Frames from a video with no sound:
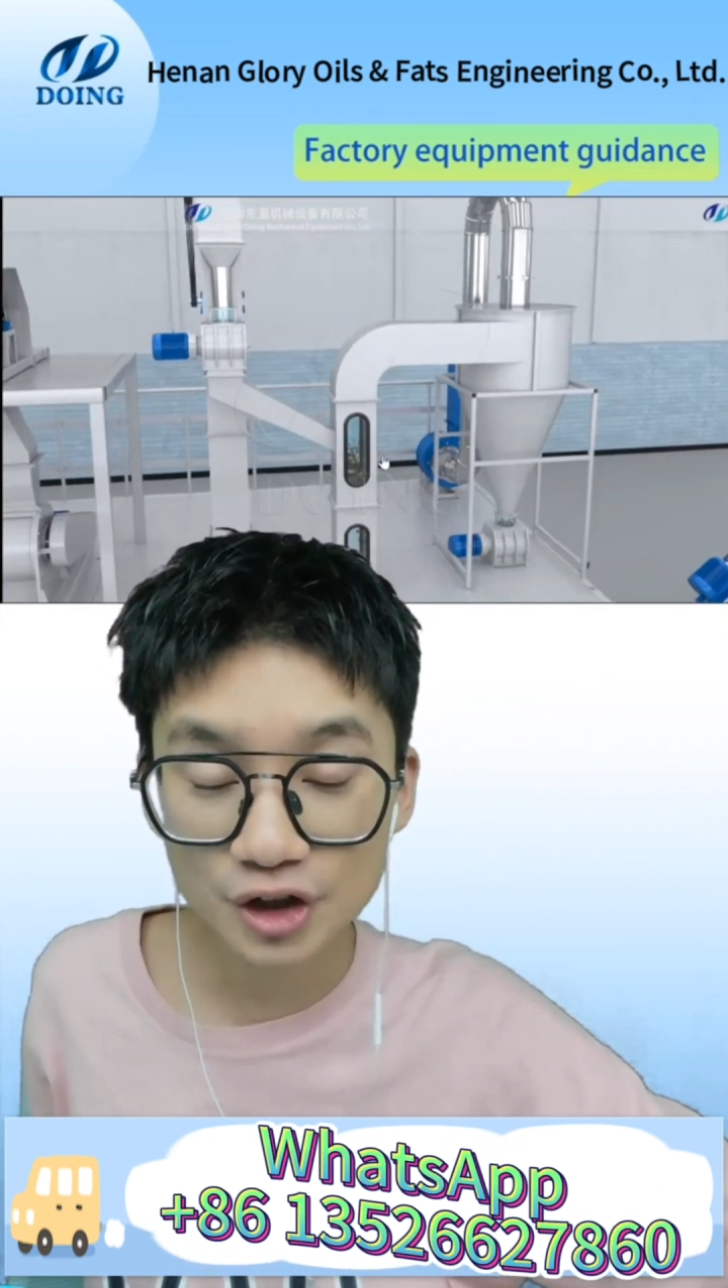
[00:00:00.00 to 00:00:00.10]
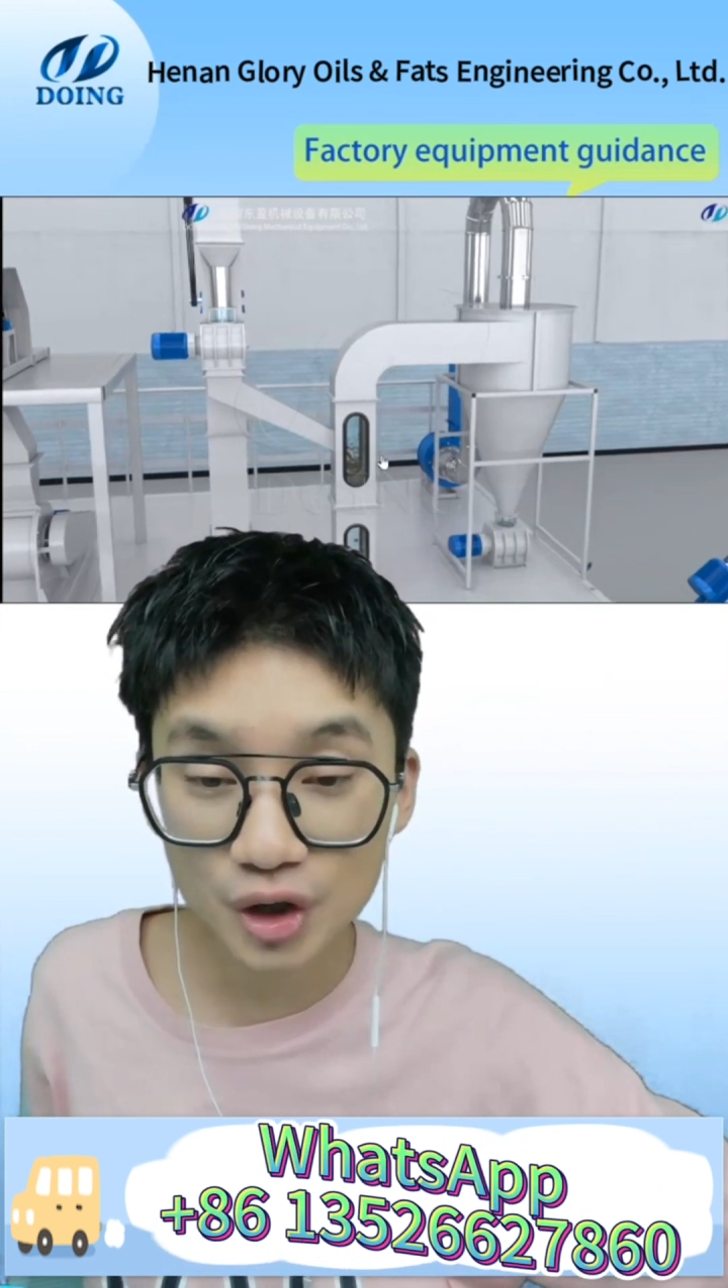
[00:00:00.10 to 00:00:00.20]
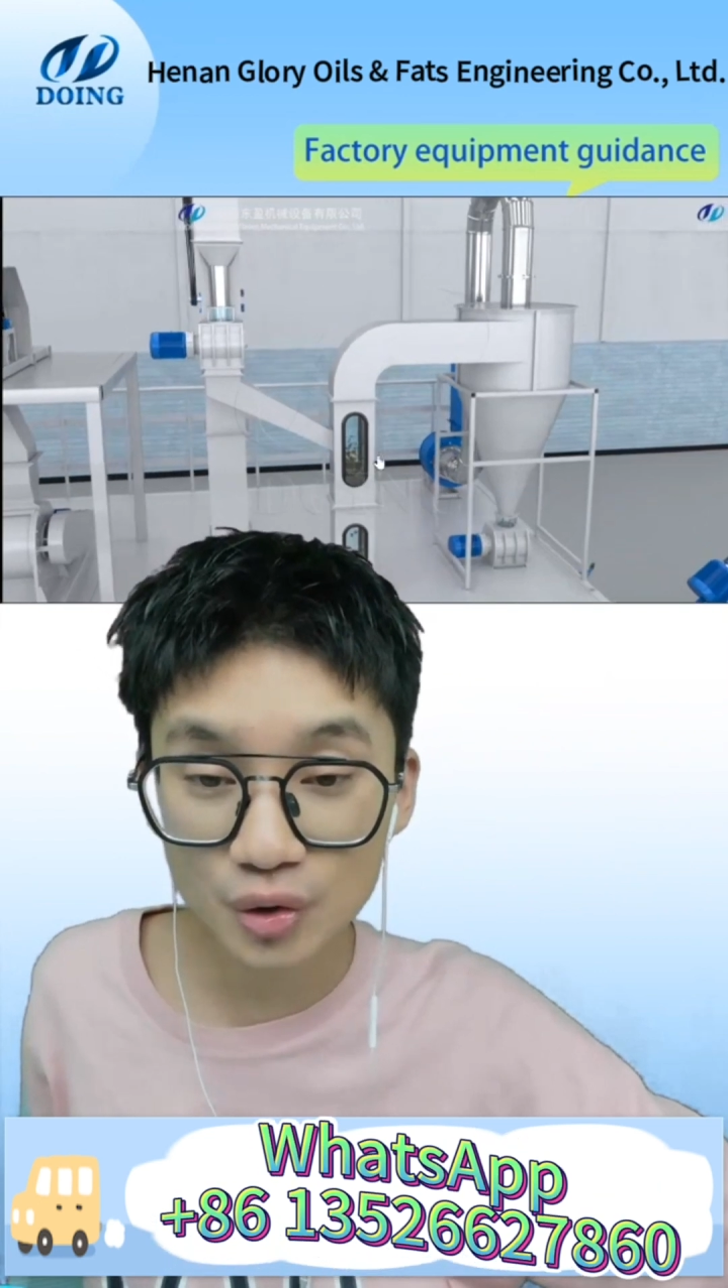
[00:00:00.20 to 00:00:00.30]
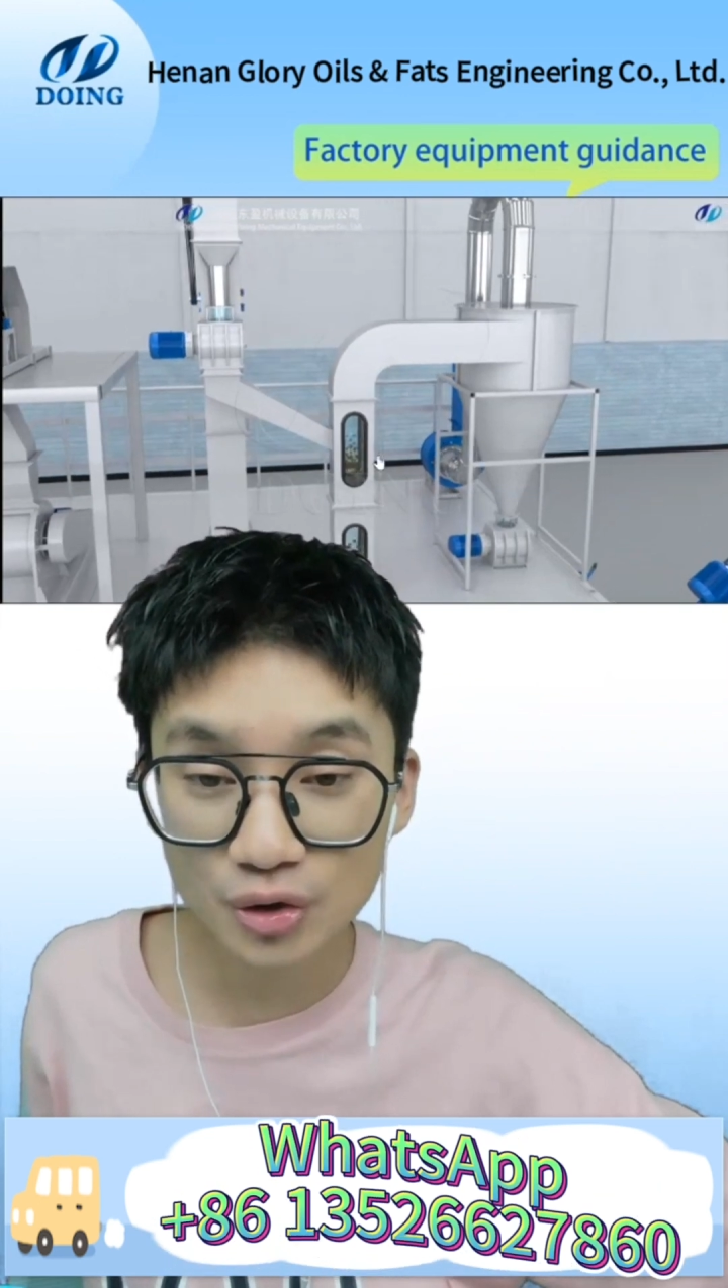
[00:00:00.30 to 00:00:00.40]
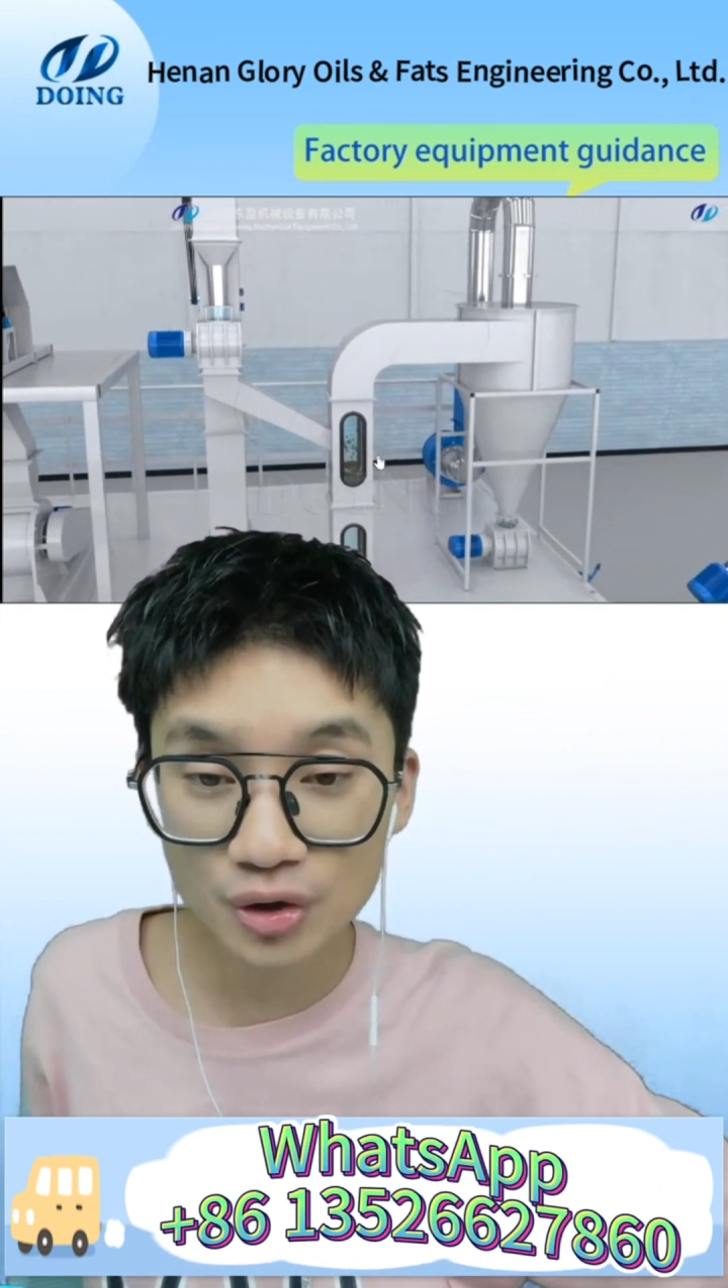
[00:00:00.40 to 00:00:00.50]

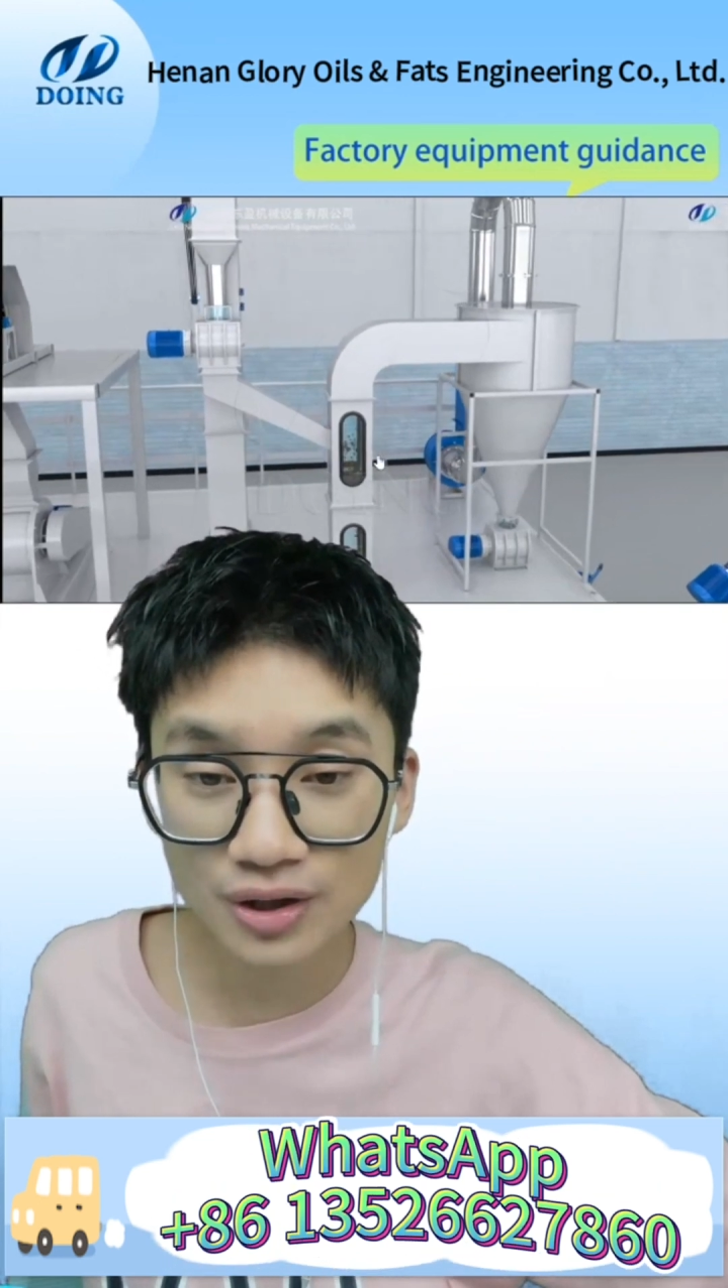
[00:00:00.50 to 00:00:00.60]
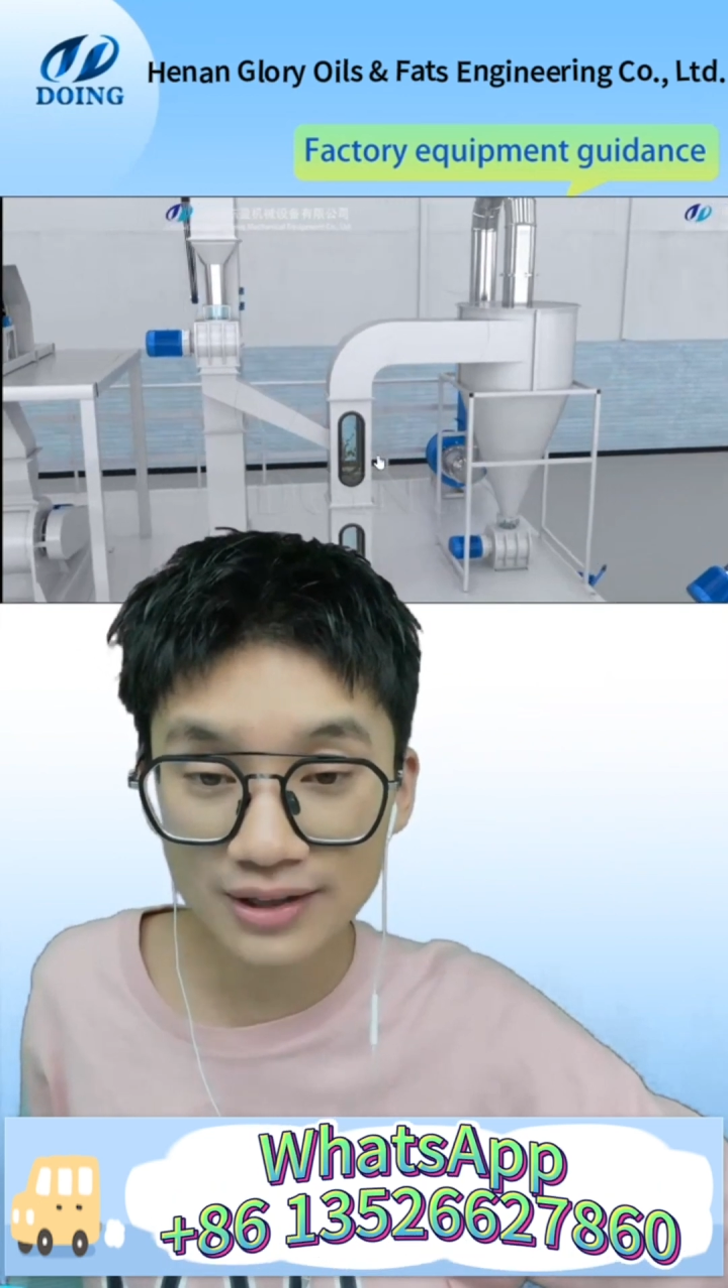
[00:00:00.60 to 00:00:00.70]
due to the